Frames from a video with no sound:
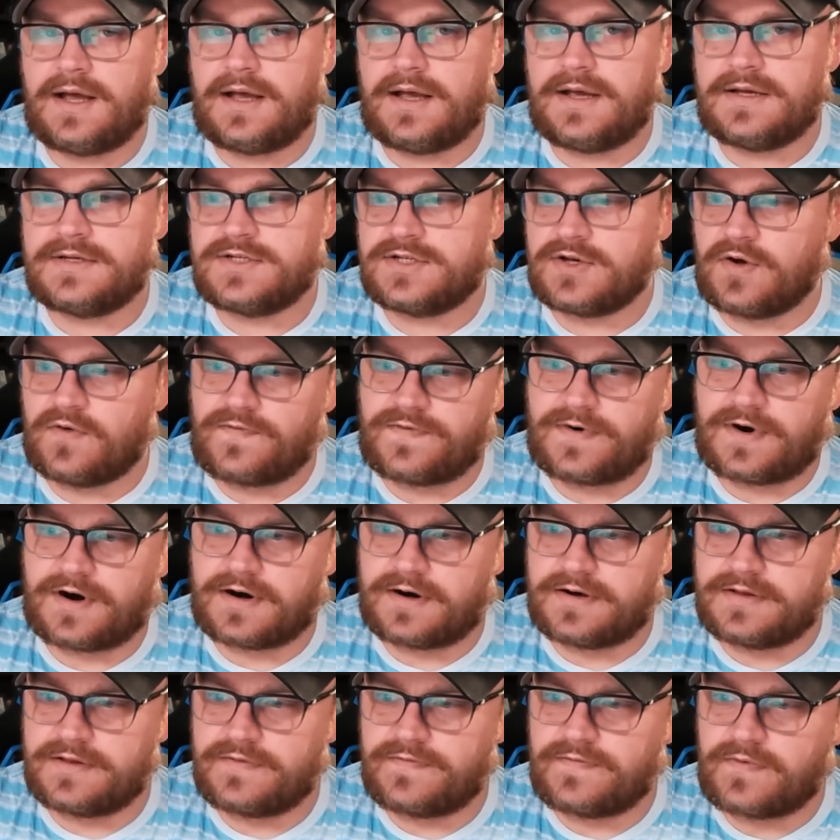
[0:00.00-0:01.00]
so
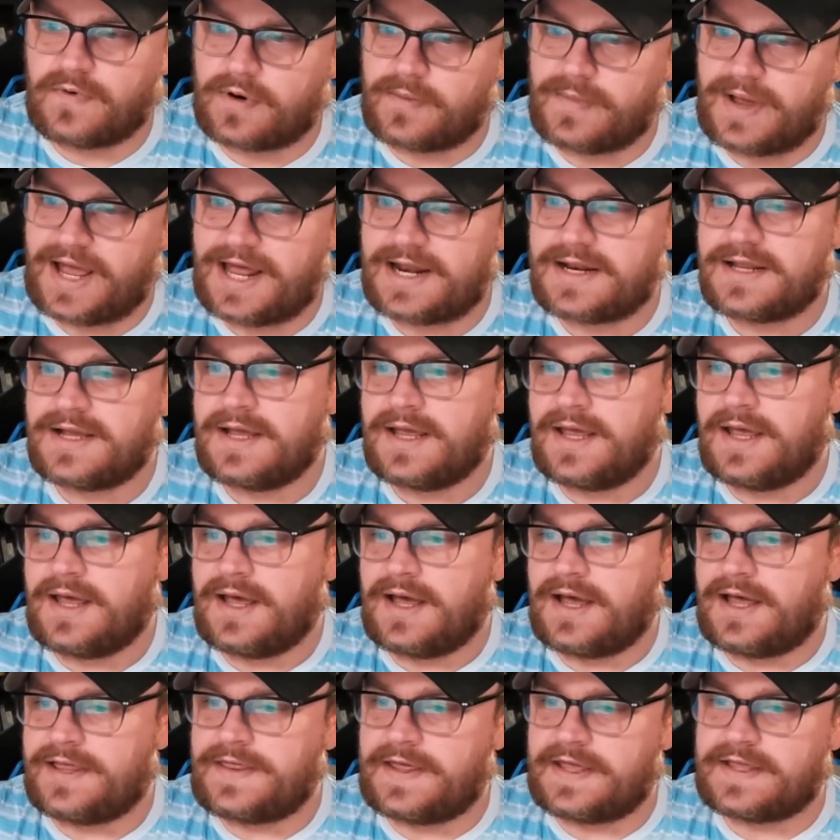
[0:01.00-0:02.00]
far in the format.
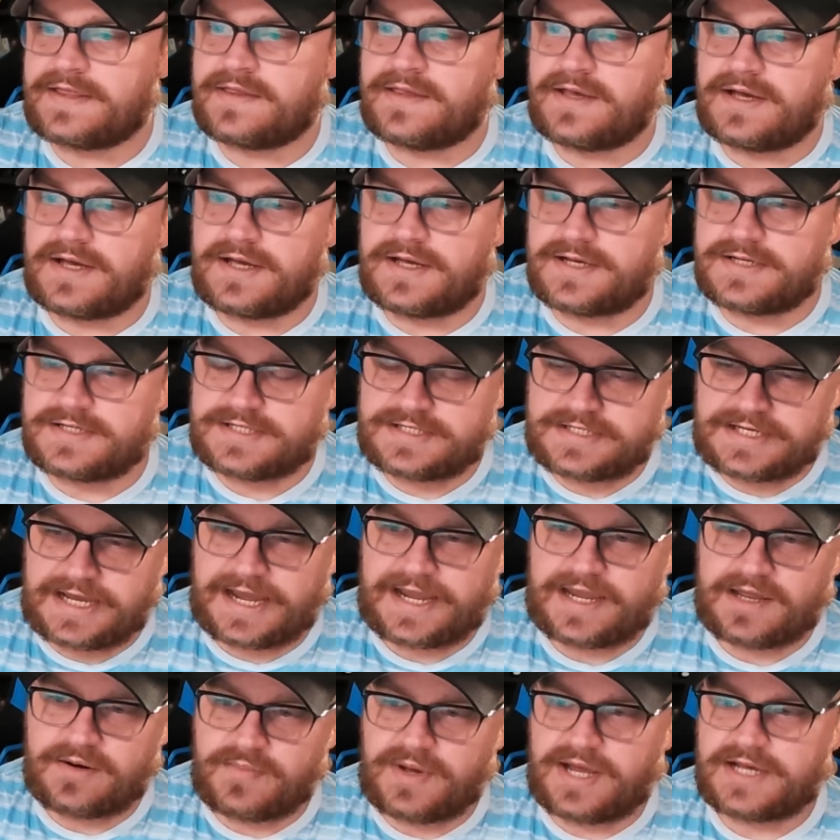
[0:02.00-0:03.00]
I think the
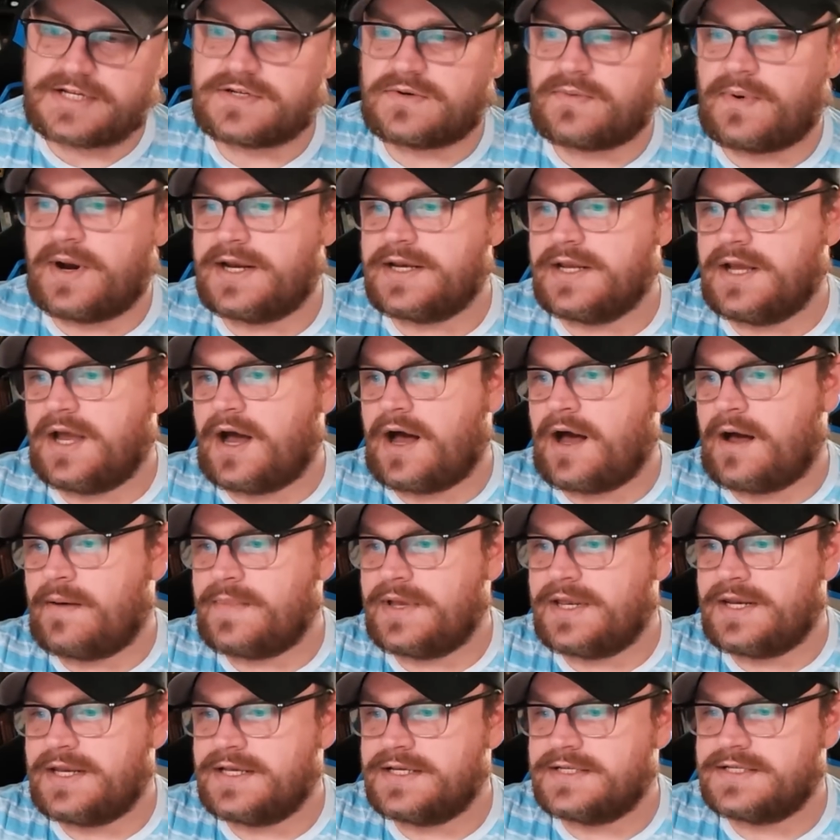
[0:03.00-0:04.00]
second best red
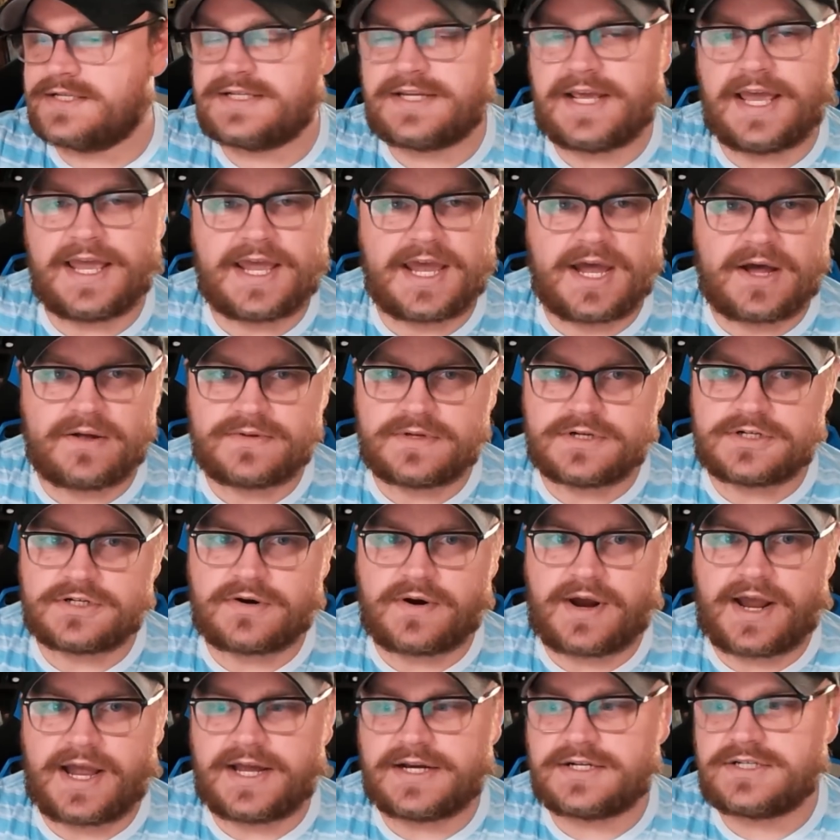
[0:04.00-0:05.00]
common is Take Out the
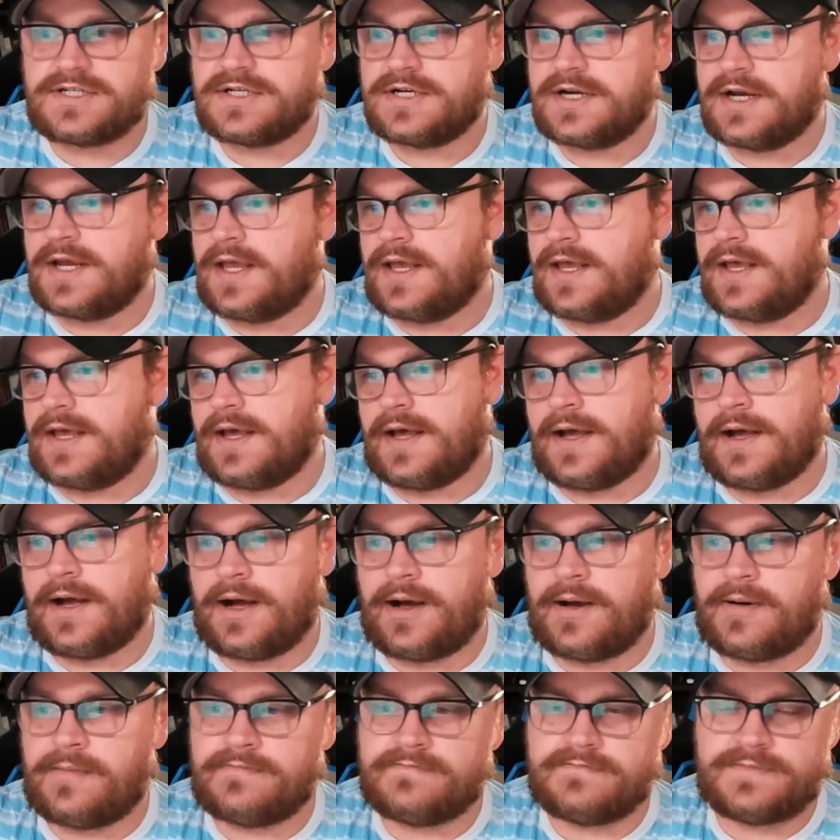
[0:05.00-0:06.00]
Trash. 2
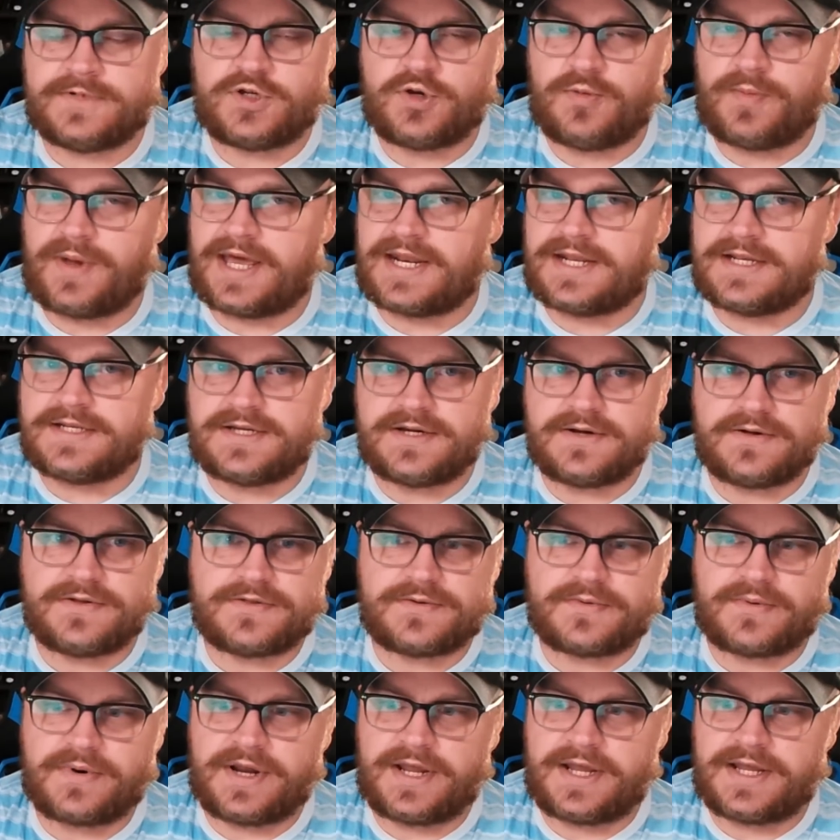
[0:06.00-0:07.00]
mana, deal
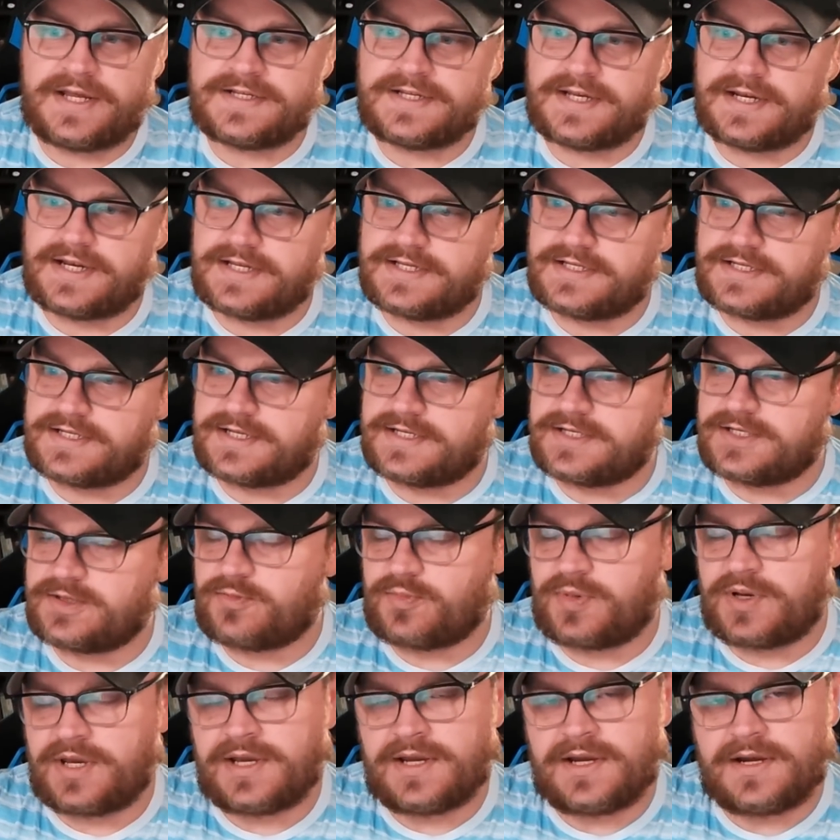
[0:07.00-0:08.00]
3s at instant
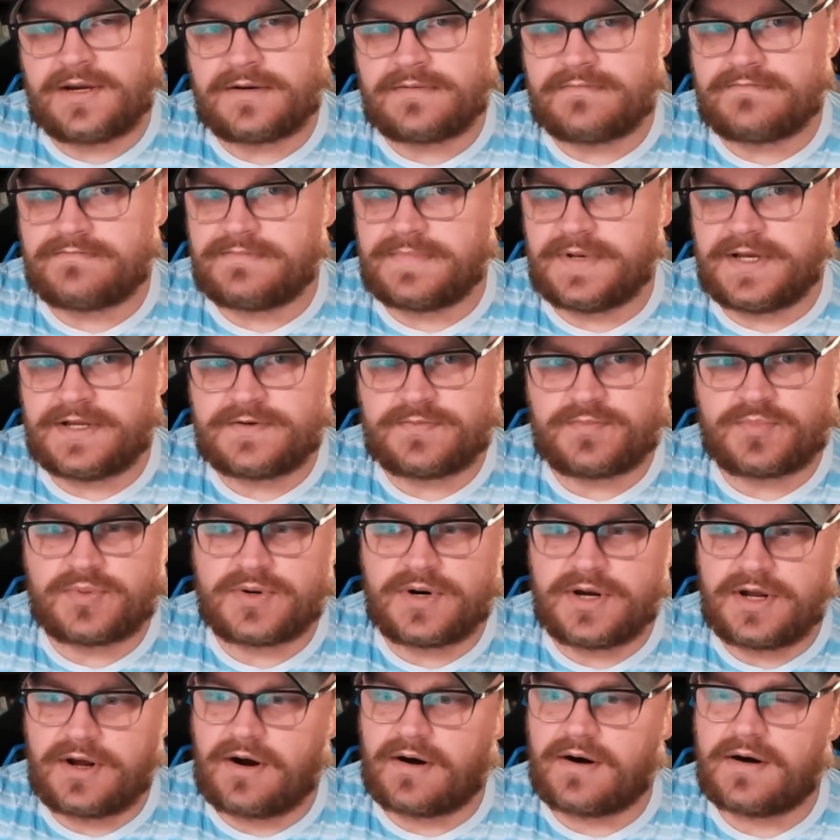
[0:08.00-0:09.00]
speed. It's
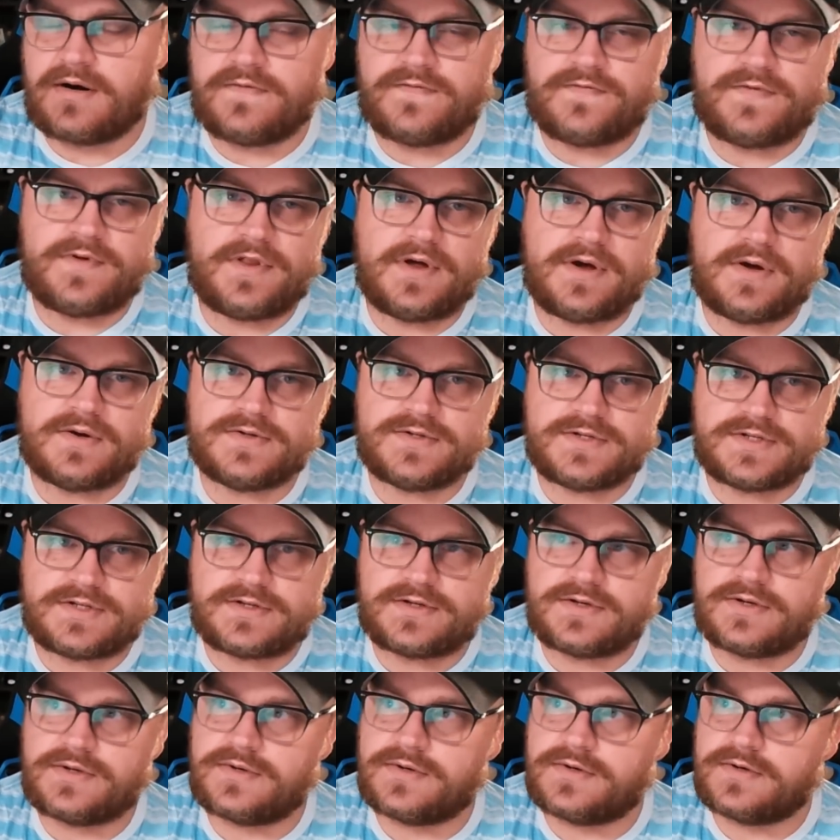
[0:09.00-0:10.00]
pretty hard for those
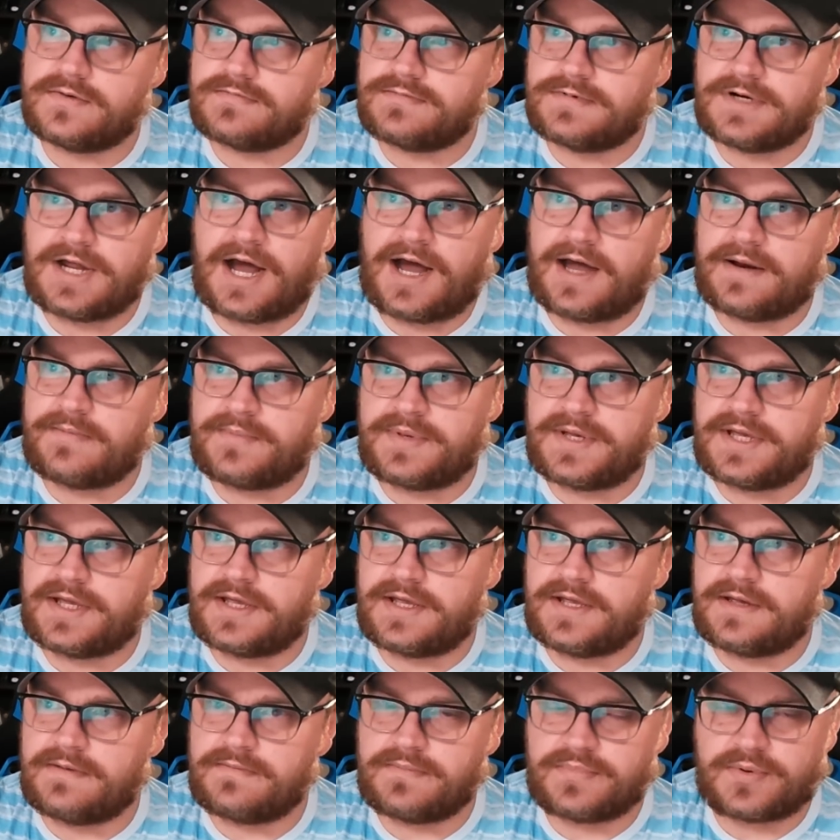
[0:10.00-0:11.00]
to not
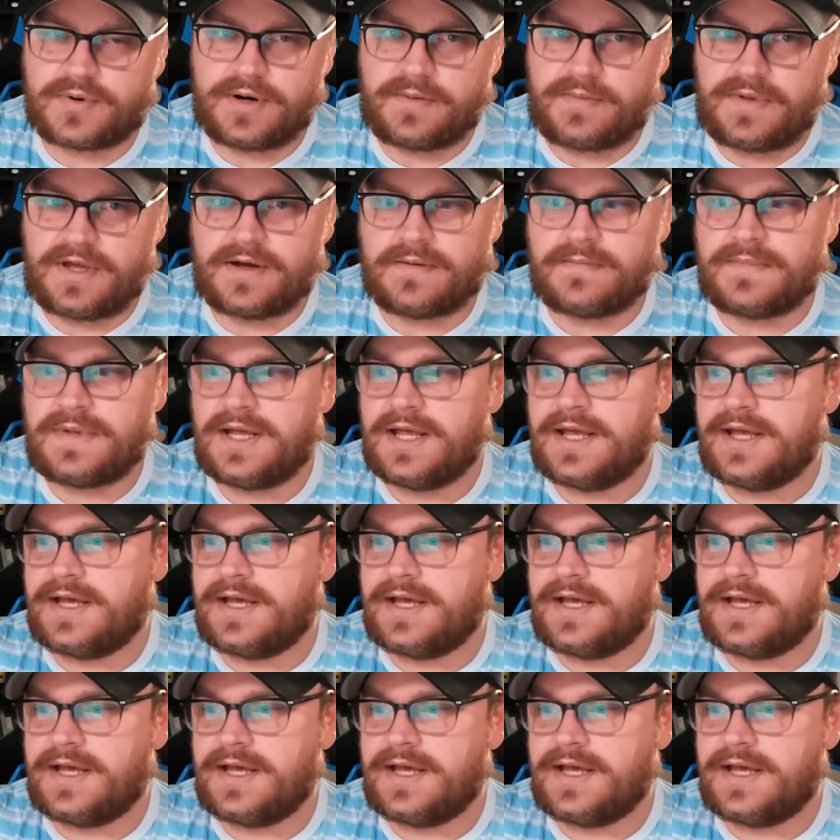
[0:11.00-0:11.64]
be premium.